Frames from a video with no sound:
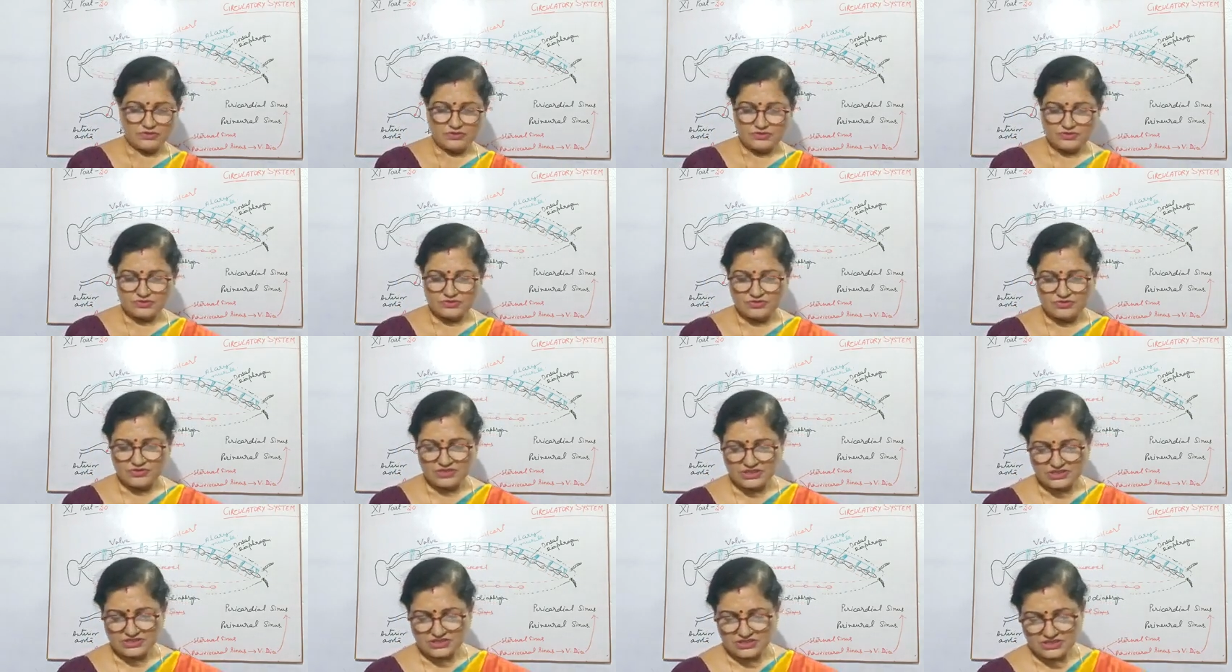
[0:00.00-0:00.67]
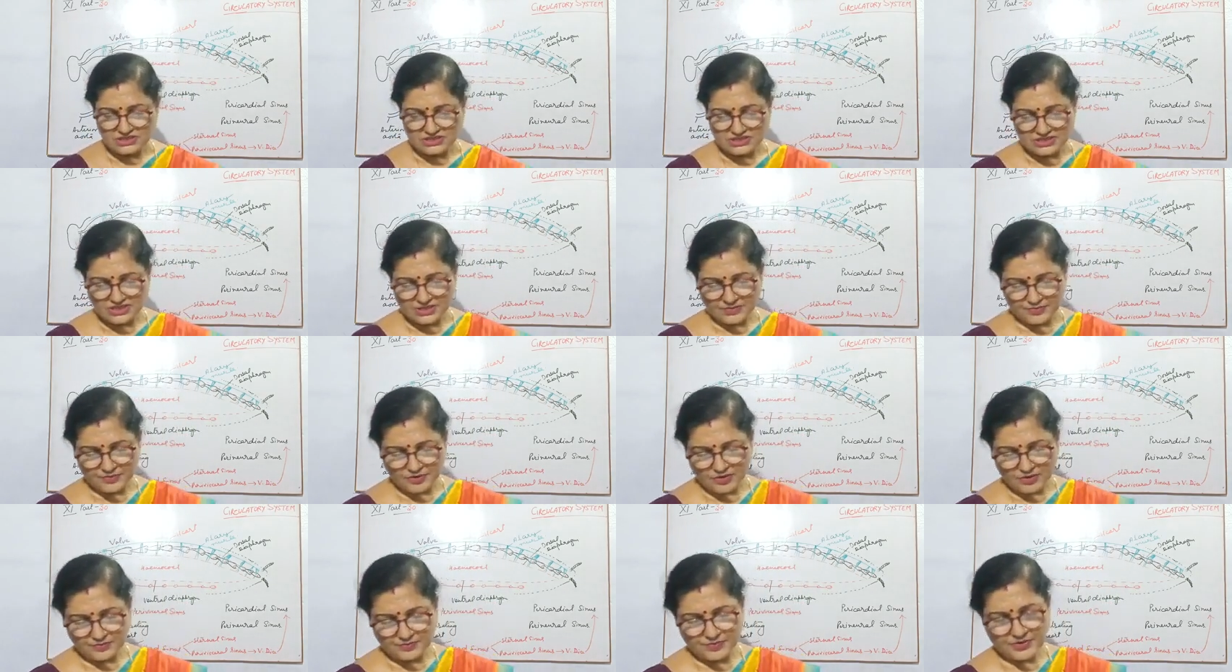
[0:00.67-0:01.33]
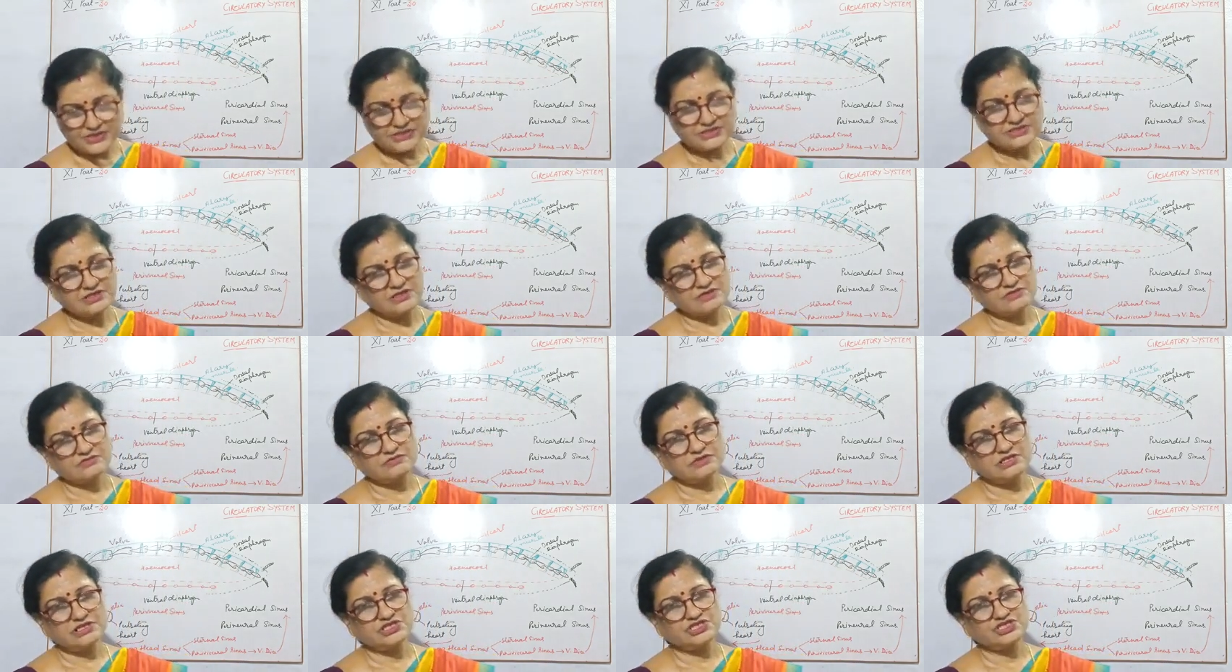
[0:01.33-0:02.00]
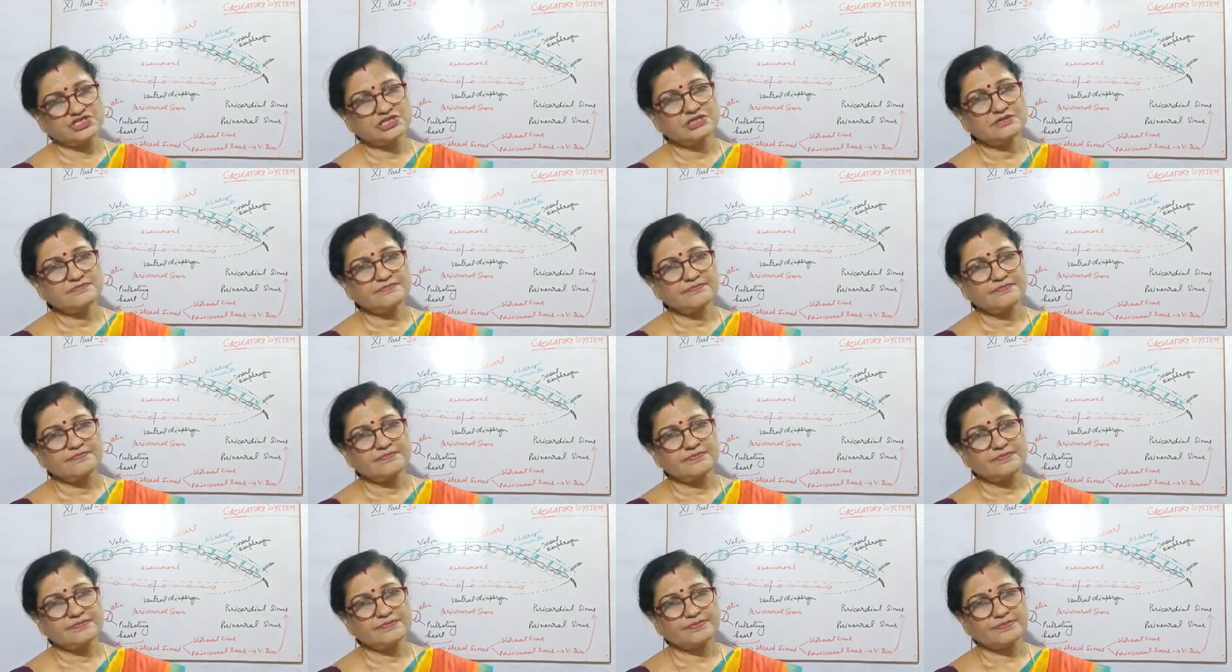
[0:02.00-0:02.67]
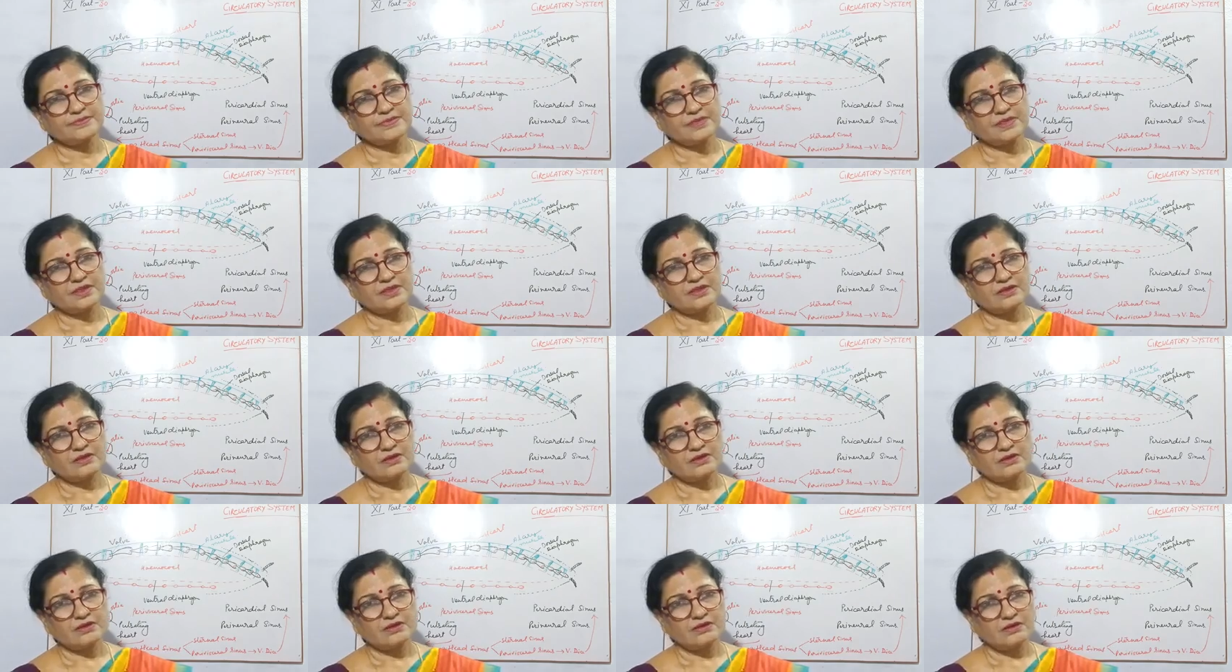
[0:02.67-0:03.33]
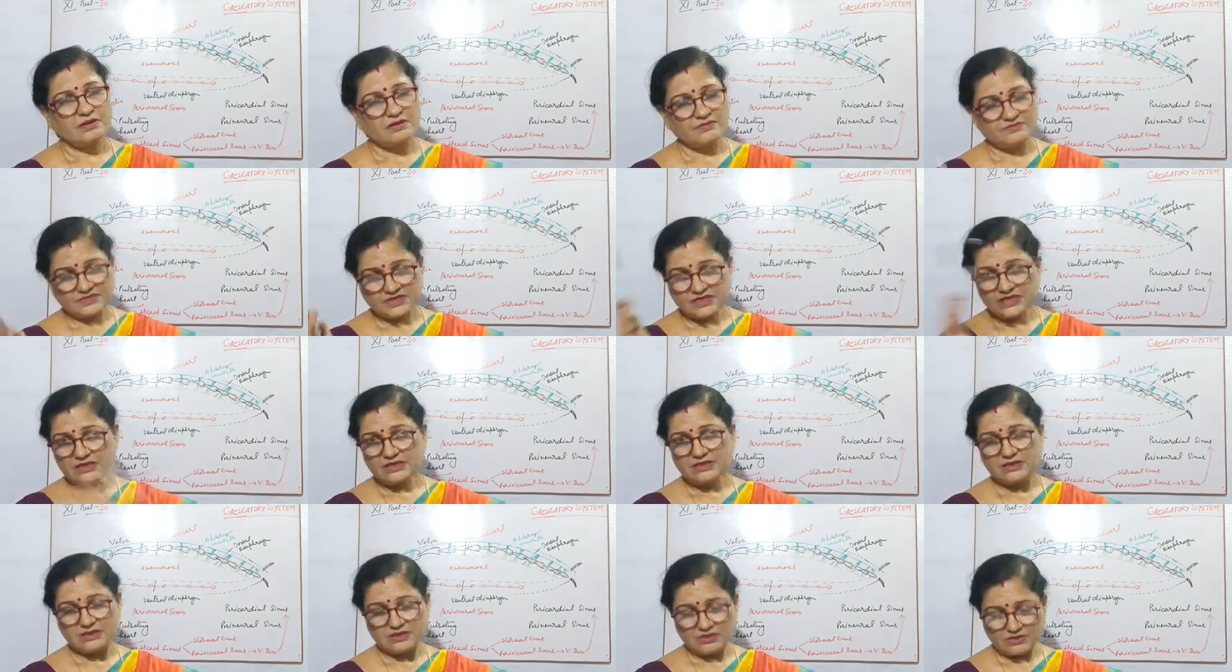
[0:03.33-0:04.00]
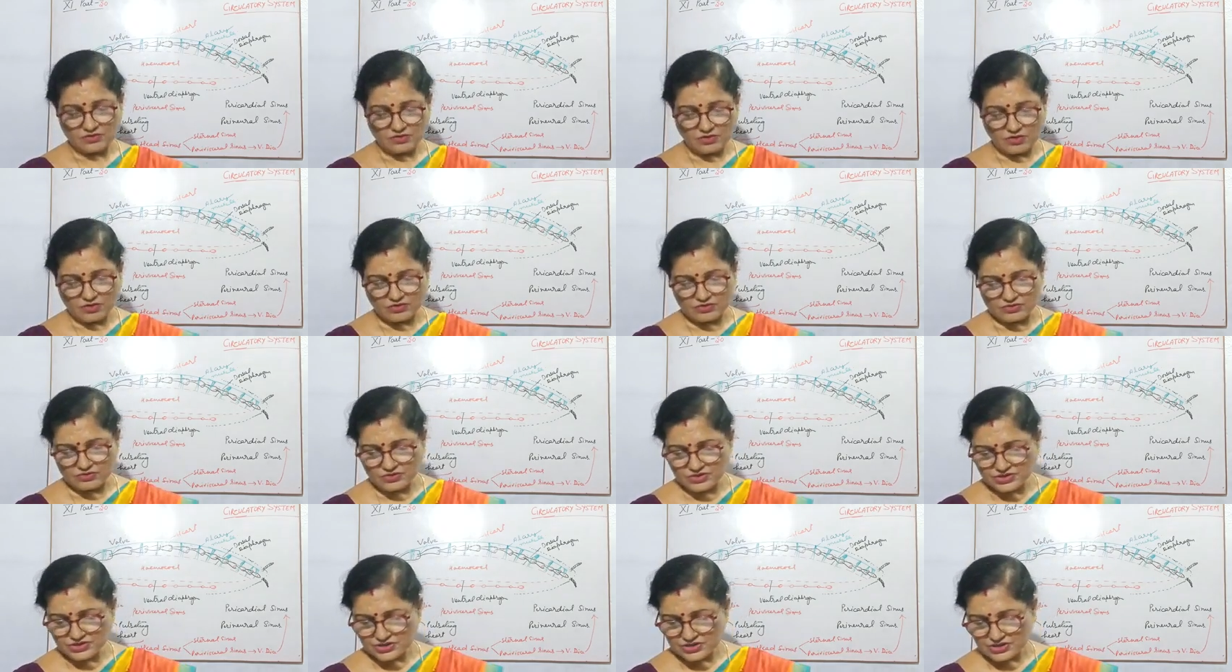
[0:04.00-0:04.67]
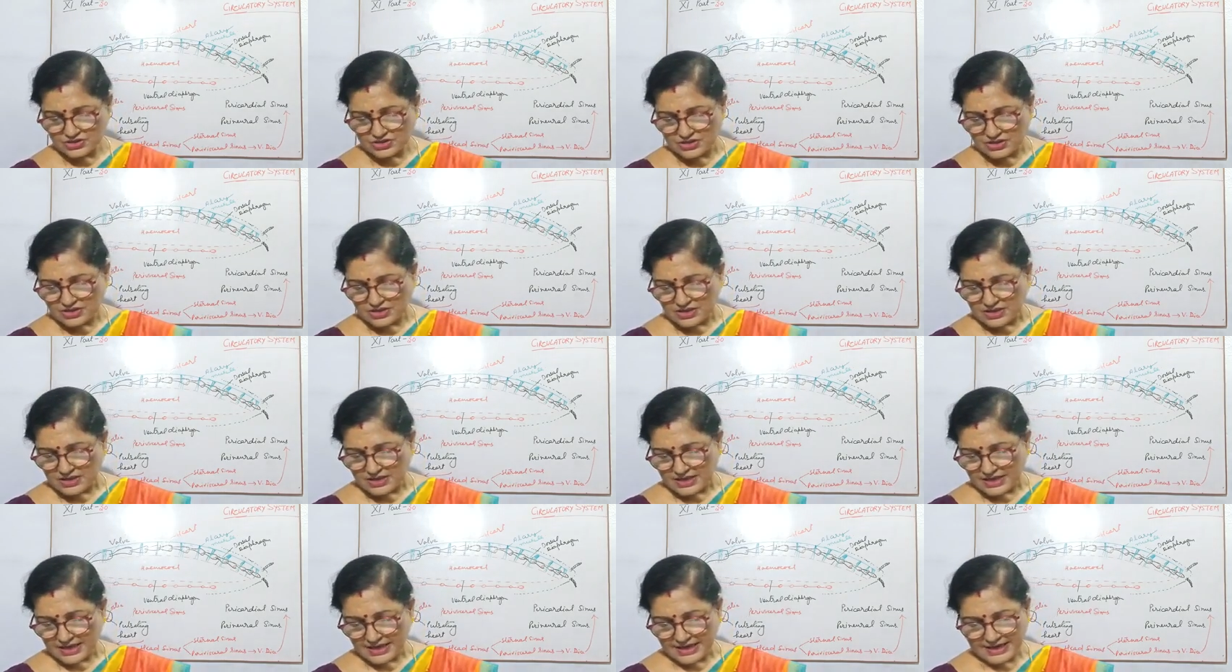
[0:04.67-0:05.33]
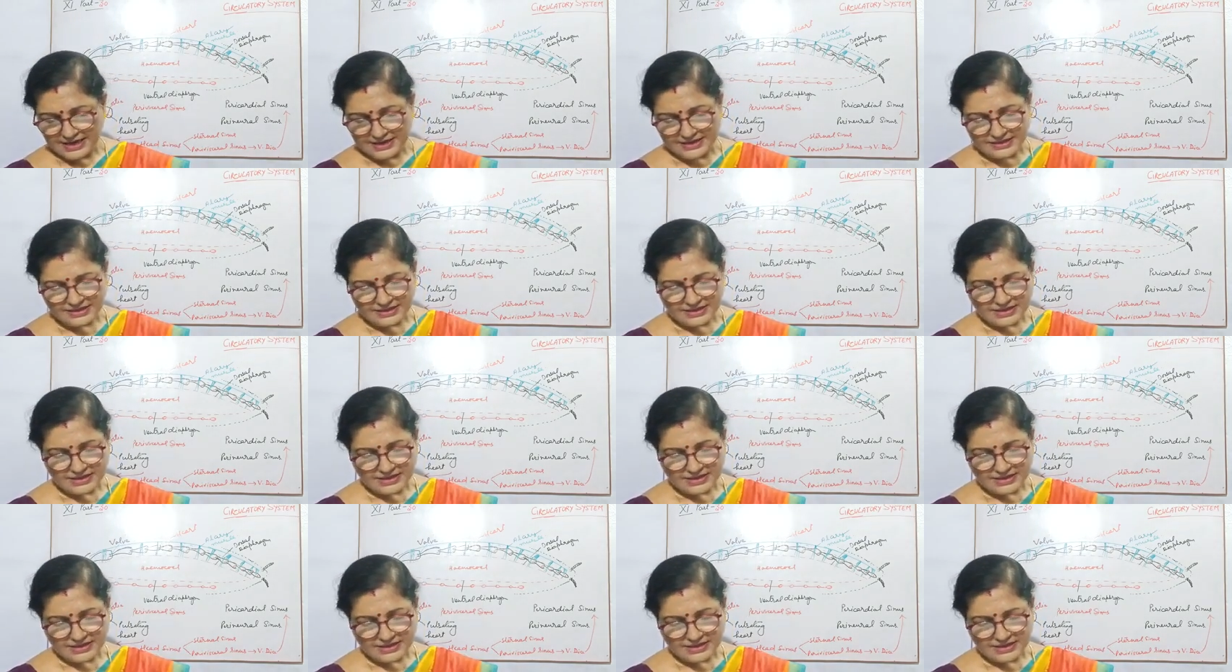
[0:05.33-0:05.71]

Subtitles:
So this is the proper circulation of the cockroach, and